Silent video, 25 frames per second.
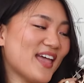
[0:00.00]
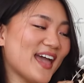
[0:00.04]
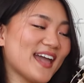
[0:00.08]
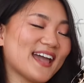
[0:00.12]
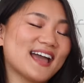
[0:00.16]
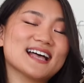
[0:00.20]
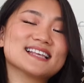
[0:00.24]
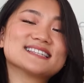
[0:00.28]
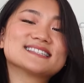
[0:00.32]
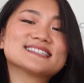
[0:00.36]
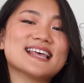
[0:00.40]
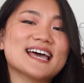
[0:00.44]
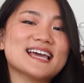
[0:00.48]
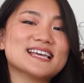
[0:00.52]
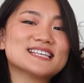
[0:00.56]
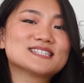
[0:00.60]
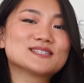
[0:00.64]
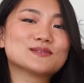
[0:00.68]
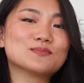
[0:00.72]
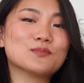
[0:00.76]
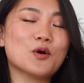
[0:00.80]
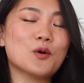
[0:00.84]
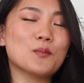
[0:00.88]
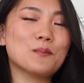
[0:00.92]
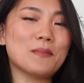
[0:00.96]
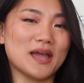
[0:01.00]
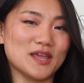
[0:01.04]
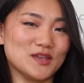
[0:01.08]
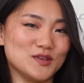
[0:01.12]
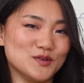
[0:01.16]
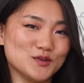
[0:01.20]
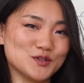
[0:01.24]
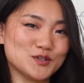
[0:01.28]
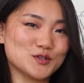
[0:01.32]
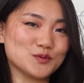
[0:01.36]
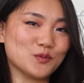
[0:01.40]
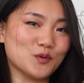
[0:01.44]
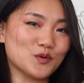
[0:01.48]
I got size small, my
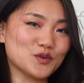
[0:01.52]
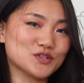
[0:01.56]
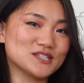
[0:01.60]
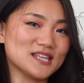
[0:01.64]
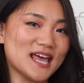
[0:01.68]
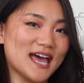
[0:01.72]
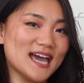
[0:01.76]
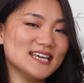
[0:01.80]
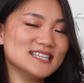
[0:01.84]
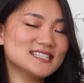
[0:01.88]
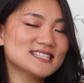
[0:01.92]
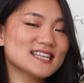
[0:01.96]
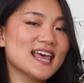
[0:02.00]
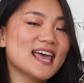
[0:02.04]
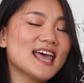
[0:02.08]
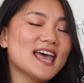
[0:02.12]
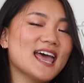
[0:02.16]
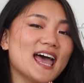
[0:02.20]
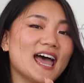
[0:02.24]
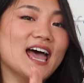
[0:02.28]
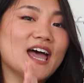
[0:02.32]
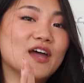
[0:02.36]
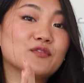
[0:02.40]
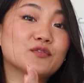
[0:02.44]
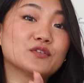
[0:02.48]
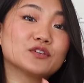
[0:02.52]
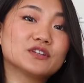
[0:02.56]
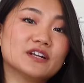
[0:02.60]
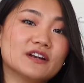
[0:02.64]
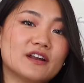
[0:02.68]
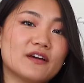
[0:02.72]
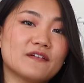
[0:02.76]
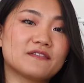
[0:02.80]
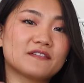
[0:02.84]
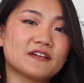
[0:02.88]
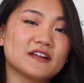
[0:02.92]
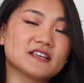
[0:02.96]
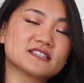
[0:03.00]
usual size. And for the
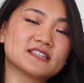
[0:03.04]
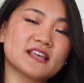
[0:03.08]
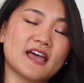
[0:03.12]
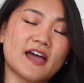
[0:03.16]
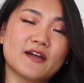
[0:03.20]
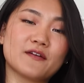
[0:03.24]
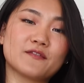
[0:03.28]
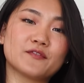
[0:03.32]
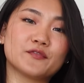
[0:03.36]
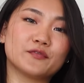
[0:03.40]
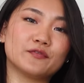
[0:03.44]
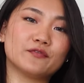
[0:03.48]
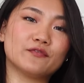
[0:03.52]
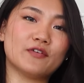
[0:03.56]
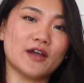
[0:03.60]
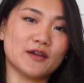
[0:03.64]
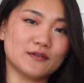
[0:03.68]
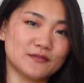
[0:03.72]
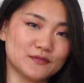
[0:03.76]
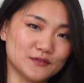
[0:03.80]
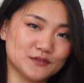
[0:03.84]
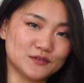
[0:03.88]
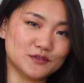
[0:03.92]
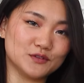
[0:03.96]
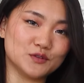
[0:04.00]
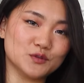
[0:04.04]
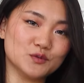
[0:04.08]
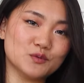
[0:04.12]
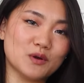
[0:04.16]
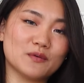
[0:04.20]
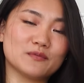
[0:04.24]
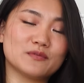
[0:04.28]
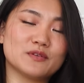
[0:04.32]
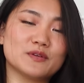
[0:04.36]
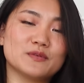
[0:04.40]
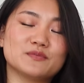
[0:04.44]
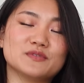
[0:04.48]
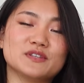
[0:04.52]
reference, I'm 5'2",
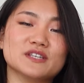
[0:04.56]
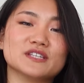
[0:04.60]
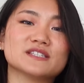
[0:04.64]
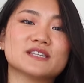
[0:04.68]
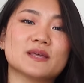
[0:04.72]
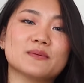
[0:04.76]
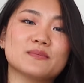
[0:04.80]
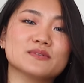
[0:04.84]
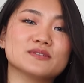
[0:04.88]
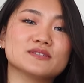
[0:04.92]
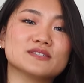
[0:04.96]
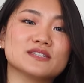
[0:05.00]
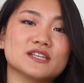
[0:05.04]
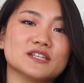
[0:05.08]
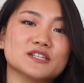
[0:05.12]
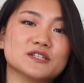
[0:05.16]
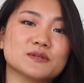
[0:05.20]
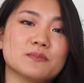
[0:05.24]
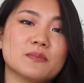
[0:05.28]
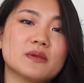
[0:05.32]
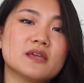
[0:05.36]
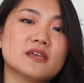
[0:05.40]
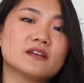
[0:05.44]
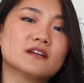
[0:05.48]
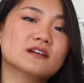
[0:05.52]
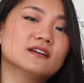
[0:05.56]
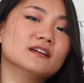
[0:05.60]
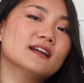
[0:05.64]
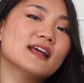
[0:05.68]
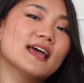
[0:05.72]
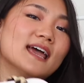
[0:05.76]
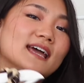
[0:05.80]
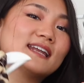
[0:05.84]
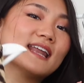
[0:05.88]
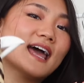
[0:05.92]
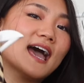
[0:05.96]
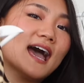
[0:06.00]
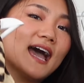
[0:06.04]
157 centimeter.
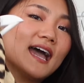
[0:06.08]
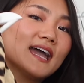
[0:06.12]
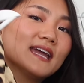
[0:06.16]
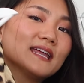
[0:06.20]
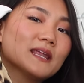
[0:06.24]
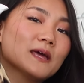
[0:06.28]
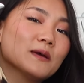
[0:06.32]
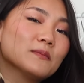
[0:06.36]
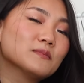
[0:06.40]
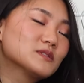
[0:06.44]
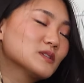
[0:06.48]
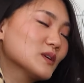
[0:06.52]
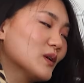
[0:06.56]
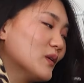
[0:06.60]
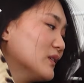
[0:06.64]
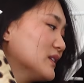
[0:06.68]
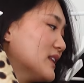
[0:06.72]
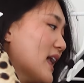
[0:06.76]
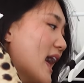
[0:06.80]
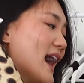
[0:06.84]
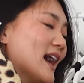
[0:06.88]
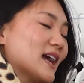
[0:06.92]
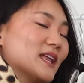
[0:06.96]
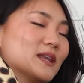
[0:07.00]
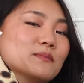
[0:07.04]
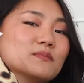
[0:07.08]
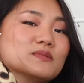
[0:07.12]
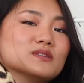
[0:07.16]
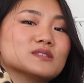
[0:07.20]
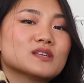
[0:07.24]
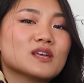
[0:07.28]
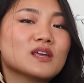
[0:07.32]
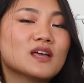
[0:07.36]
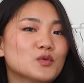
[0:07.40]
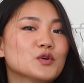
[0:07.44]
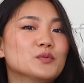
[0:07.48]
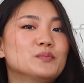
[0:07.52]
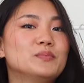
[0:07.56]
And all the items
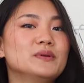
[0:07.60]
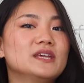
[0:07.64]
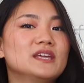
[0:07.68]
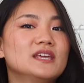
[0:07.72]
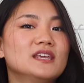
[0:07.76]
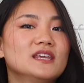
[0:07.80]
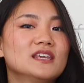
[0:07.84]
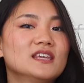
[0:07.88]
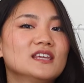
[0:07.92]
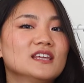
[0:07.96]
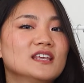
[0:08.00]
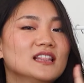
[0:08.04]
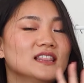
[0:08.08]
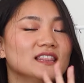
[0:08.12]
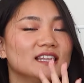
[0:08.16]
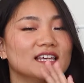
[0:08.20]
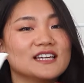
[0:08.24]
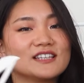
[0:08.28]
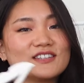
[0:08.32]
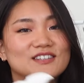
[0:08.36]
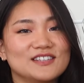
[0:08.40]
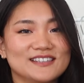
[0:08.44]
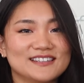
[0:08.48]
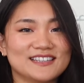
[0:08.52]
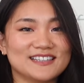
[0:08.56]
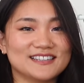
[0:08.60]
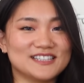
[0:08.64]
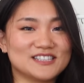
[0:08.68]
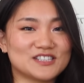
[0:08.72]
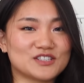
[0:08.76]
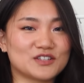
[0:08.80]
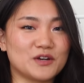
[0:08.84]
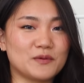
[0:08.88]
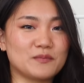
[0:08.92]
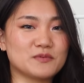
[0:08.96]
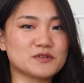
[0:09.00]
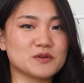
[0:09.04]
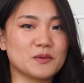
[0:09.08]
will be linked in the
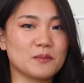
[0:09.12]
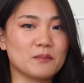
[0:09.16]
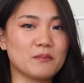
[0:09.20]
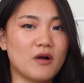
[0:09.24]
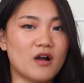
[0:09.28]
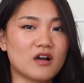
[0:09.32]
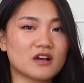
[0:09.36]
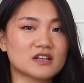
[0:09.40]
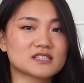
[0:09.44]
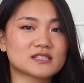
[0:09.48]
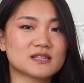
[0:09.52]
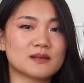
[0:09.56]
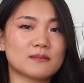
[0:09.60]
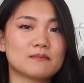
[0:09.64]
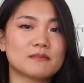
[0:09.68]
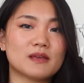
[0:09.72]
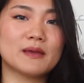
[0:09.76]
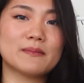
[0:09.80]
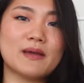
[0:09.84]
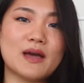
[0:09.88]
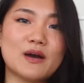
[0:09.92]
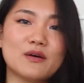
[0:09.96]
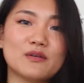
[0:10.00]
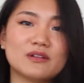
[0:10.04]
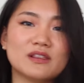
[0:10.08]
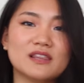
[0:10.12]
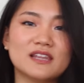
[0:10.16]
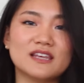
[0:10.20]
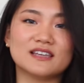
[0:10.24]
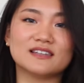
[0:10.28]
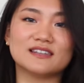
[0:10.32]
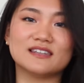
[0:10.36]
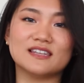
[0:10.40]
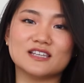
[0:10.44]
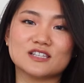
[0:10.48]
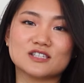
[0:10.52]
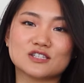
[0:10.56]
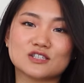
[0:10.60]
description box. Maybe I will link
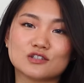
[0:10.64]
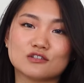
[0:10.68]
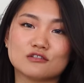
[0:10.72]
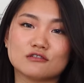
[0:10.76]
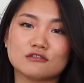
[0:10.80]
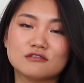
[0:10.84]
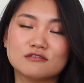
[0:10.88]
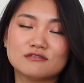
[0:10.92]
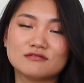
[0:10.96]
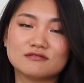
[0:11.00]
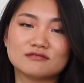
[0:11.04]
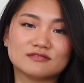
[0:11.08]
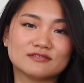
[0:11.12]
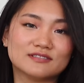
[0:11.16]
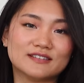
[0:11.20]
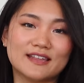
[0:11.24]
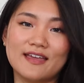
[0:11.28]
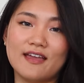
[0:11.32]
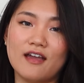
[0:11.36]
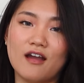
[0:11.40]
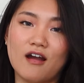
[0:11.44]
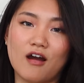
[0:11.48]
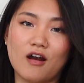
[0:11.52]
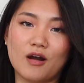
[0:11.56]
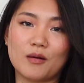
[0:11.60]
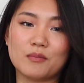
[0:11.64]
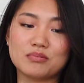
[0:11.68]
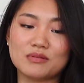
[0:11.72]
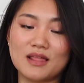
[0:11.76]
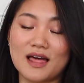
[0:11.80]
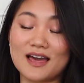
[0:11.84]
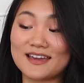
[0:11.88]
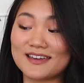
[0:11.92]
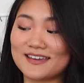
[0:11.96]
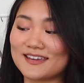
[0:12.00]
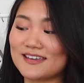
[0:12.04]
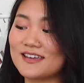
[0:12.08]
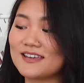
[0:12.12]
these too. There are
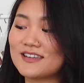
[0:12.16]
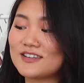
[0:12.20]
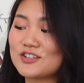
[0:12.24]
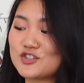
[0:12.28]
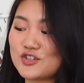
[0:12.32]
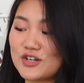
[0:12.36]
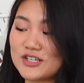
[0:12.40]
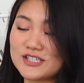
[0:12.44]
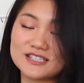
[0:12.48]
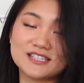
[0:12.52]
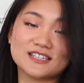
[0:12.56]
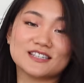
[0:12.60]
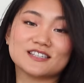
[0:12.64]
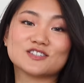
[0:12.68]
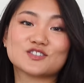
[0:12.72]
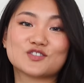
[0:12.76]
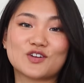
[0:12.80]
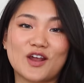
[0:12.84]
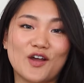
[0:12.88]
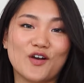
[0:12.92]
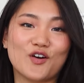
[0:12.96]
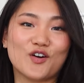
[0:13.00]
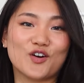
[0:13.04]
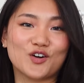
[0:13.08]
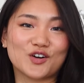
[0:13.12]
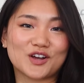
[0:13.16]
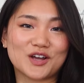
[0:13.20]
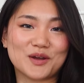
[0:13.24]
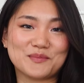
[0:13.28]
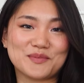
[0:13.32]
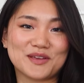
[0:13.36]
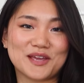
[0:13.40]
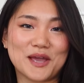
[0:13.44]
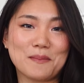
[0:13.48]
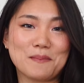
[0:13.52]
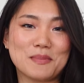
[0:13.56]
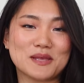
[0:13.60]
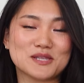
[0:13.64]
black dresses try on haul
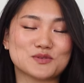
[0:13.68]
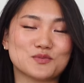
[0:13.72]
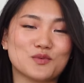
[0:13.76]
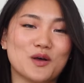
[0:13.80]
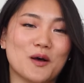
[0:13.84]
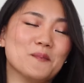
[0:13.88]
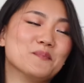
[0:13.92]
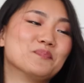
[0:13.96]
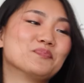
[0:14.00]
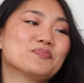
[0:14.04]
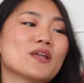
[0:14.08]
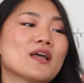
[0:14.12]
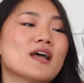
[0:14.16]
coming up as well.